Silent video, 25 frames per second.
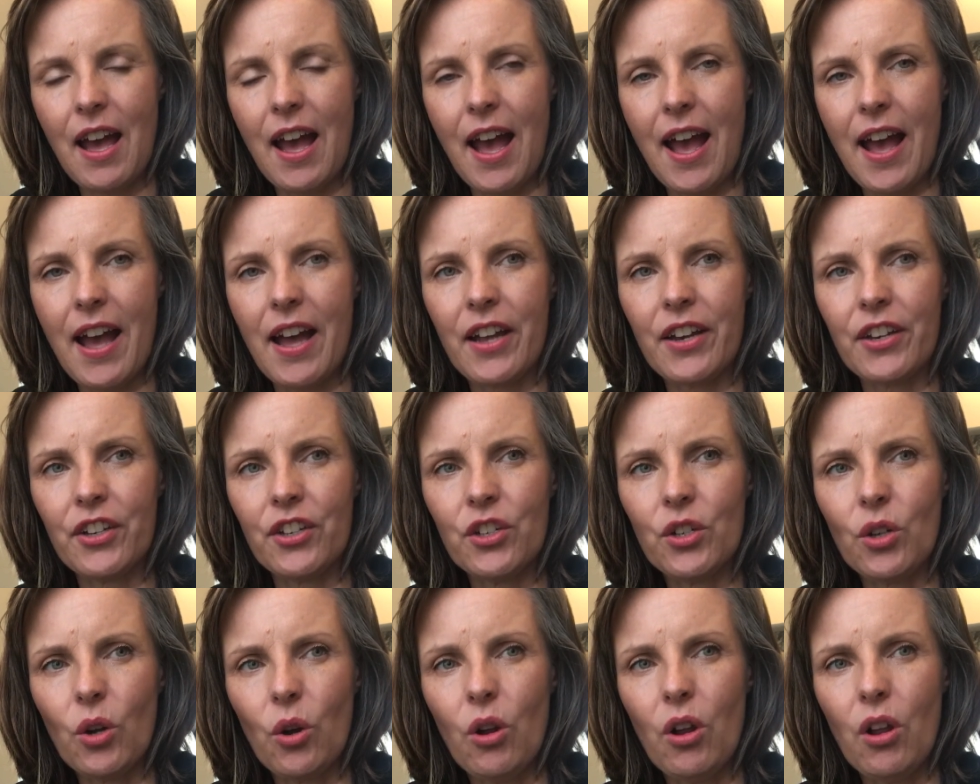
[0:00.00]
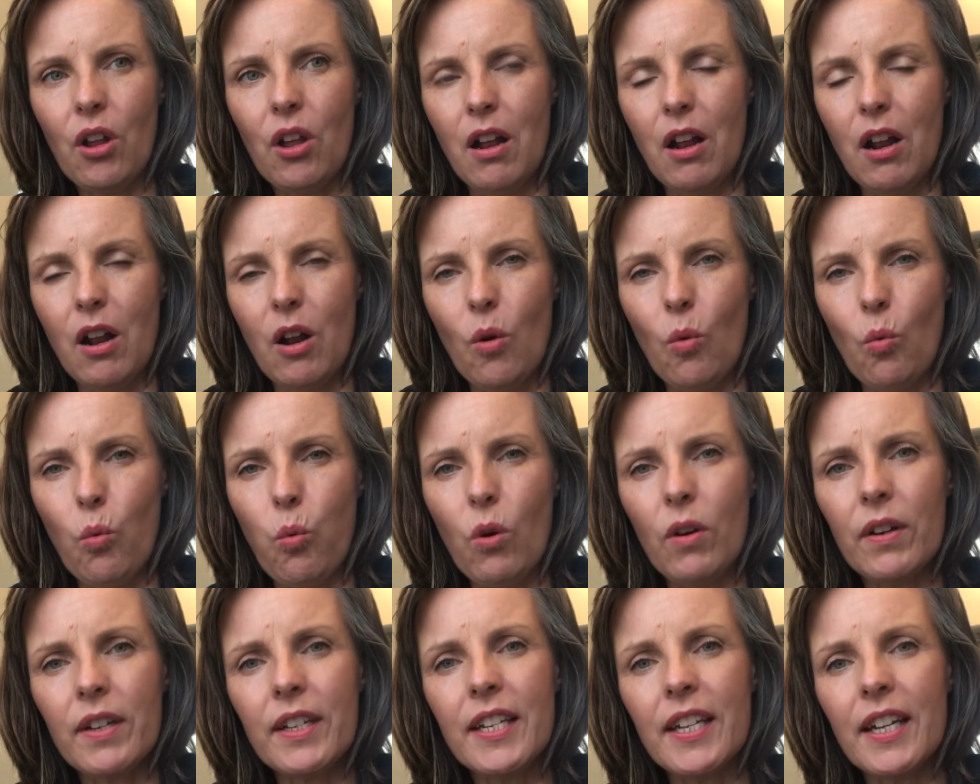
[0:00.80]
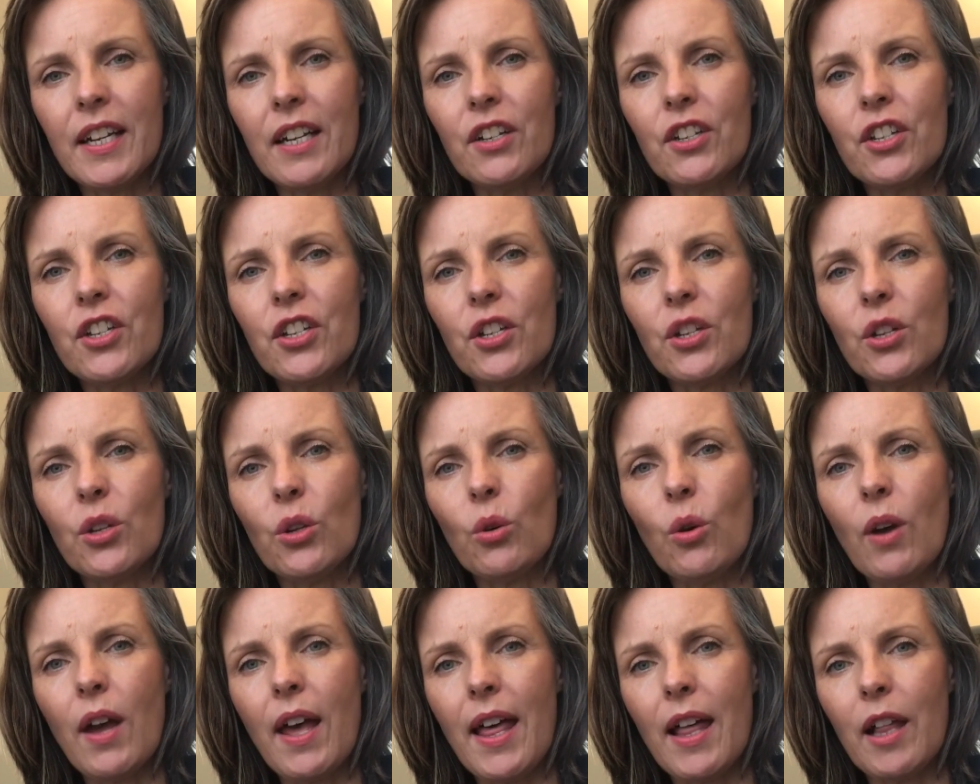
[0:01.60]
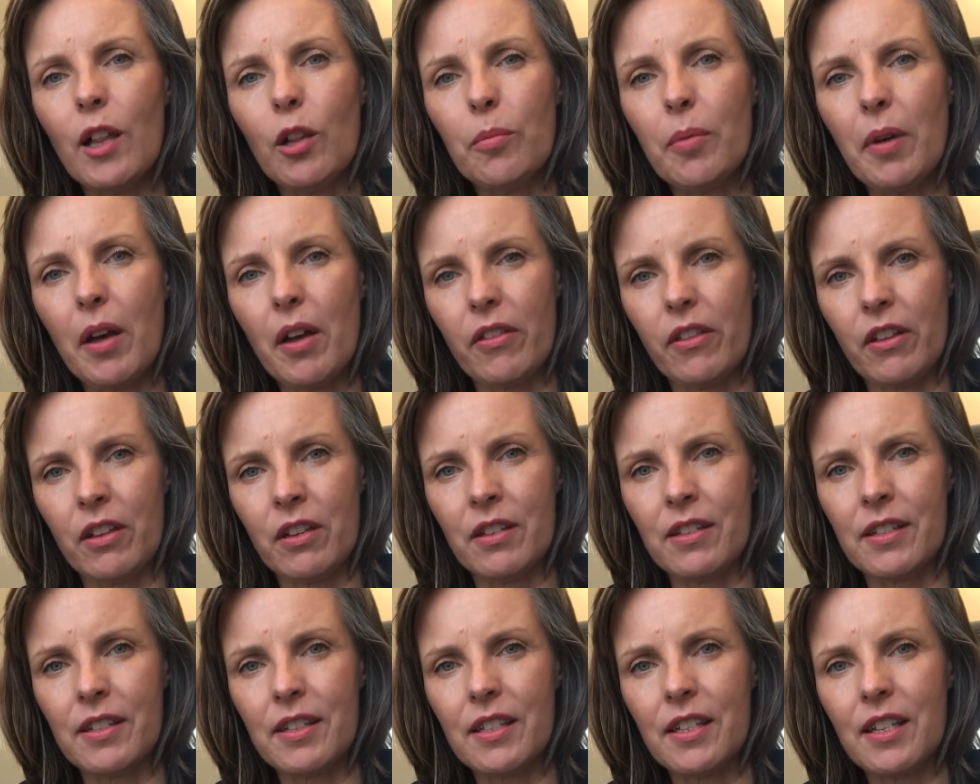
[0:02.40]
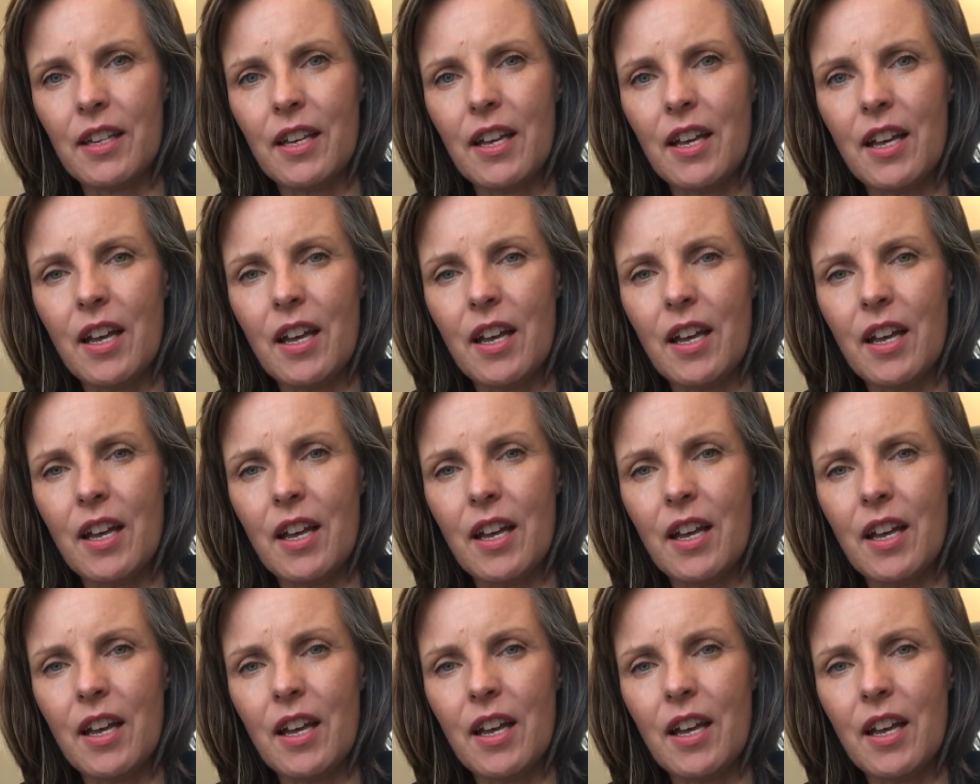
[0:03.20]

and wanting to help others,